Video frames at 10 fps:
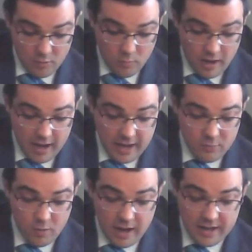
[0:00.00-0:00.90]

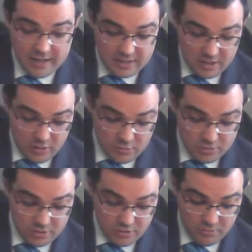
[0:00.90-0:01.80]
Wide, wide as the
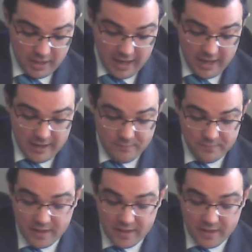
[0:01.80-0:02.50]
ocean, okay?